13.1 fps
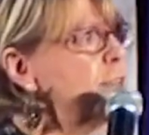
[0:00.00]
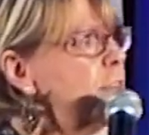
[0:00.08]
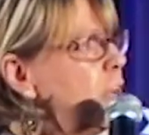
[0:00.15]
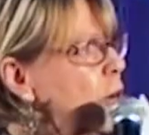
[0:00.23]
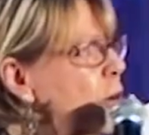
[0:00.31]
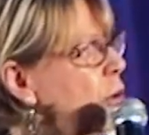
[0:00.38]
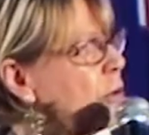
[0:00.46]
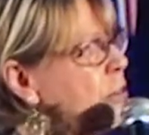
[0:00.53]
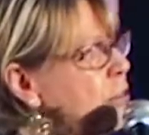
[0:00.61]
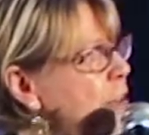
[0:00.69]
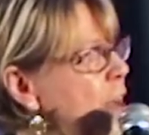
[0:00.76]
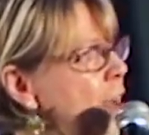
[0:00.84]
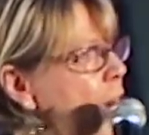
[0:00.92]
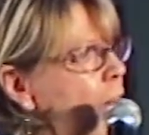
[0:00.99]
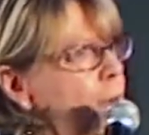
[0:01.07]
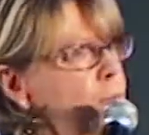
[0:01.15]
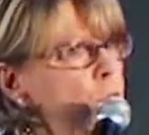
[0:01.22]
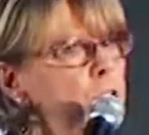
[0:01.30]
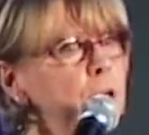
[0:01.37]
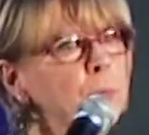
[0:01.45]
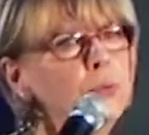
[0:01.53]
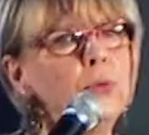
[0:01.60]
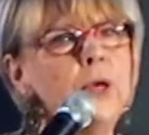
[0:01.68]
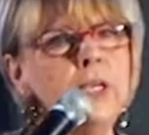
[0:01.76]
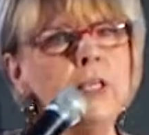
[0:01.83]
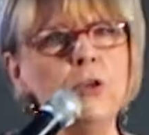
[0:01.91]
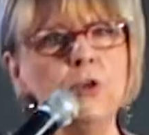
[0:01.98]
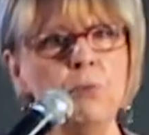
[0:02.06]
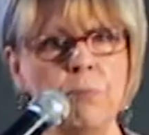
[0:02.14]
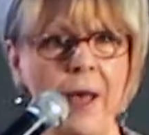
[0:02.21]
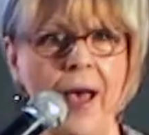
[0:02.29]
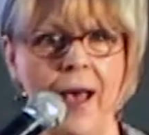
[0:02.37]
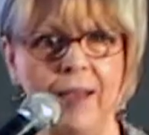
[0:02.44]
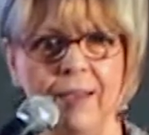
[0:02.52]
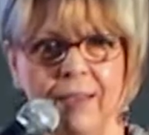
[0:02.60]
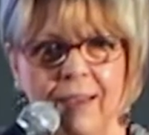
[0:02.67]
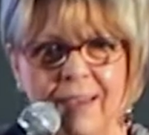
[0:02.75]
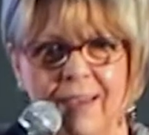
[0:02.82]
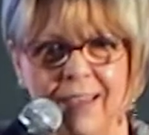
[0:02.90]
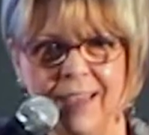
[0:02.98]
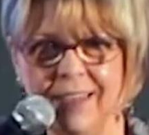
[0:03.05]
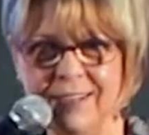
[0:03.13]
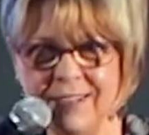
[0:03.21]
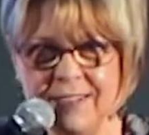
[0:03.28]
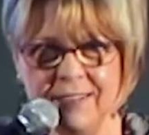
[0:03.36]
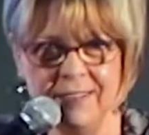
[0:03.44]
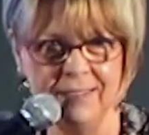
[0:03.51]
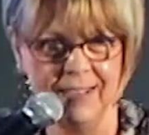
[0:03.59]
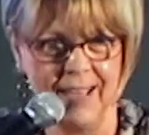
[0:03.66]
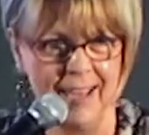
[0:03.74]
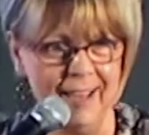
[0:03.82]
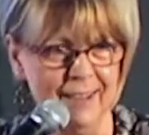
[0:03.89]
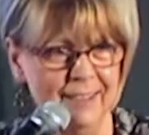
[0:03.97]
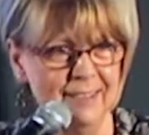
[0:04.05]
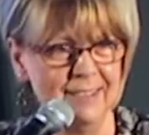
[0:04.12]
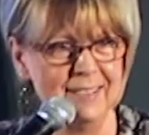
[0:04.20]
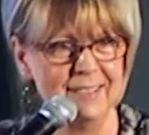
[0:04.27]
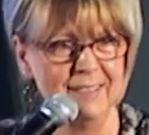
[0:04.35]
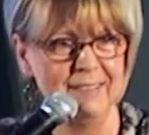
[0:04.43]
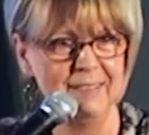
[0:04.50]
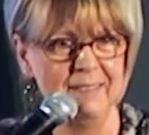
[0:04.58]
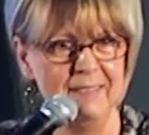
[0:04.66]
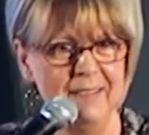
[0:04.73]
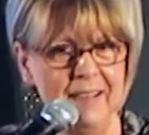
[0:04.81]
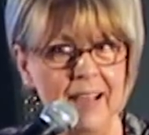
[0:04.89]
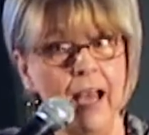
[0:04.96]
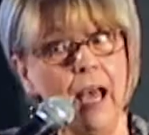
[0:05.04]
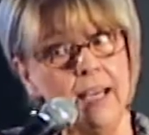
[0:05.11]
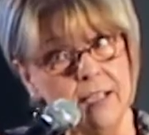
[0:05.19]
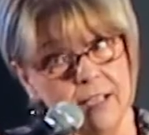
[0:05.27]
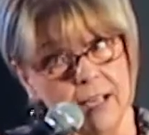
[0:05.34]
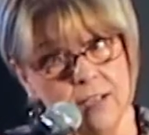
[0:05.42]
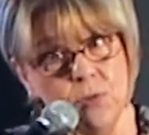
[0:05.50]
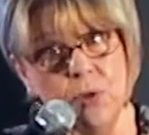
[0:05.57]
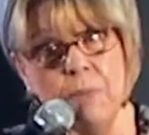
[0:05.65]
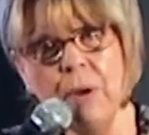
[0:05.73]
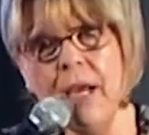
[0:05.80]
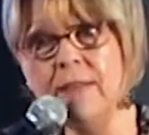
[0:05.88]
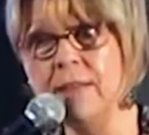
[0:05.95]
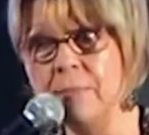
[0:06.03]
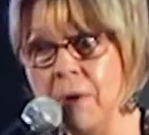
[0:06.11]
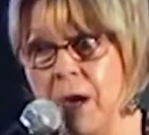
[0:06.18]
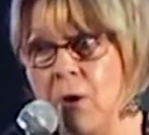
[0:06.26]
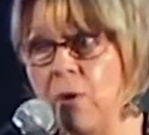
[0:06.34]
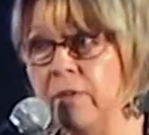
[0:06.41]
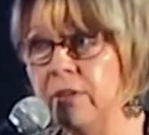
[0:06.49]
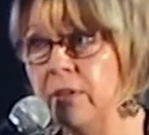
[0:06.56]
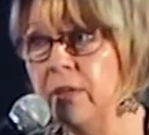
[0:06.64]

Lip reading: the earth. I'm going to bring you back into the land. He does remind them, however,